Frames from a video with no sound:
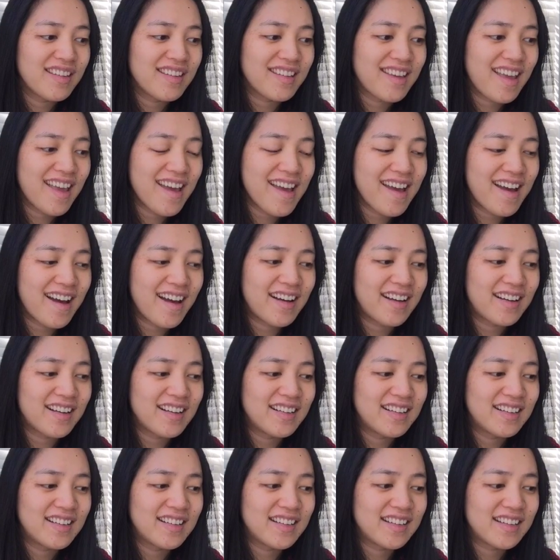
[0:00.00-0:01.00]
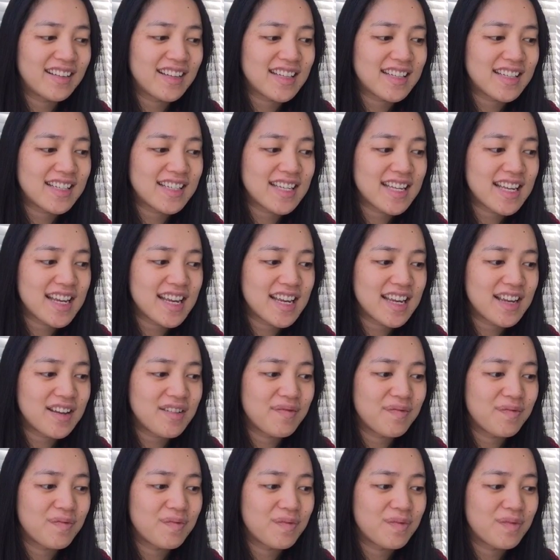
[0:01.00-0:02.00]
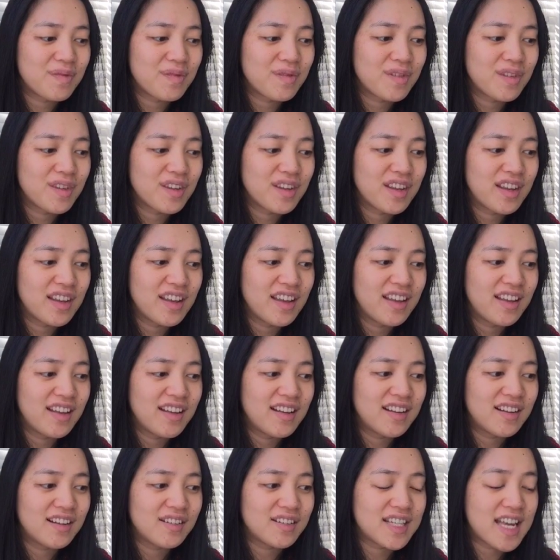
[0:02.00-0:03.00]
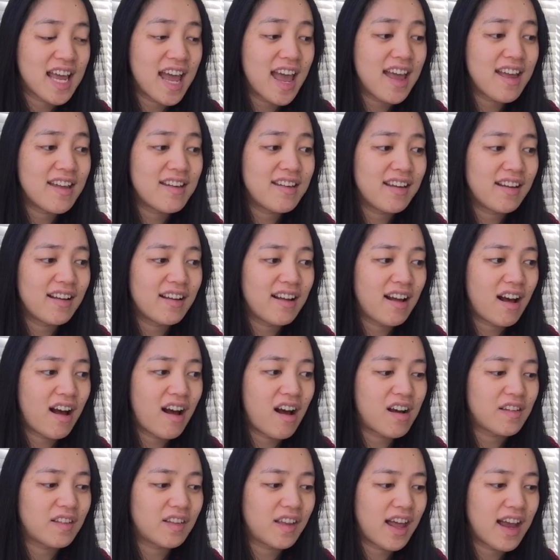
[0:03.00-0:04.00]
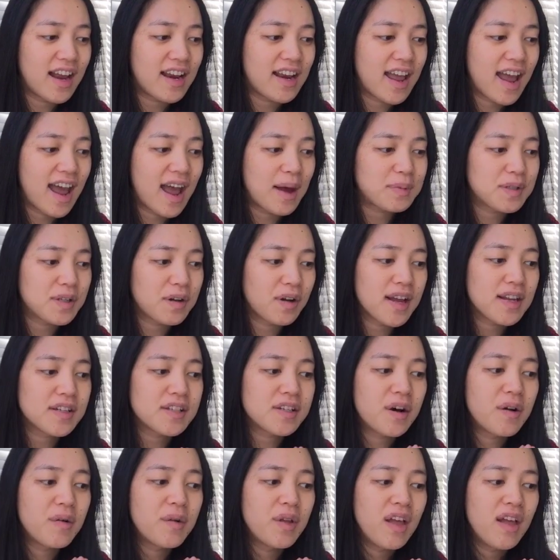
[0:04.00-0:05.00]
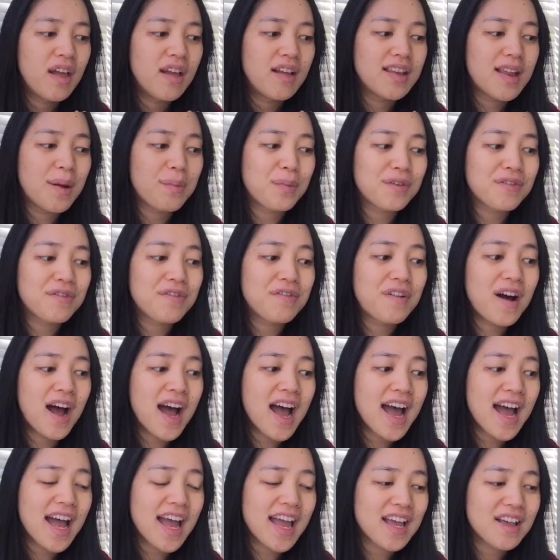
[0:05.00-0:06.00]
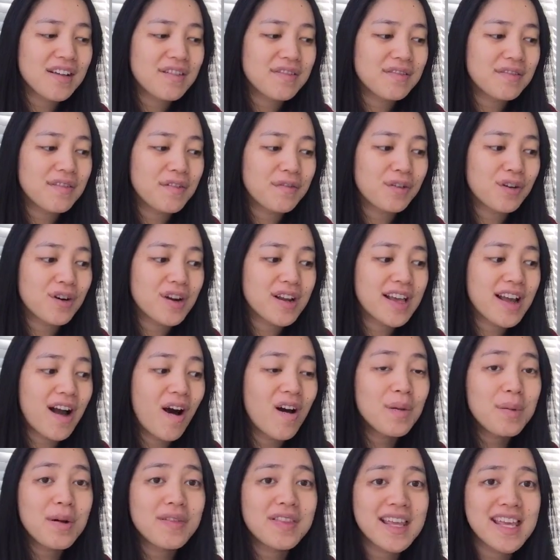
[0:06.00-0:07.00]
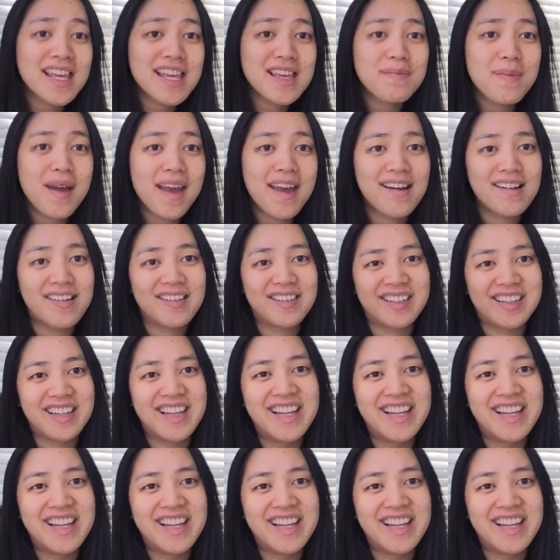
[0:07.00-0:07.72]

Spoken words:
Yeah, let's see. 10 online apps. Okay, so number 5, for all about the email.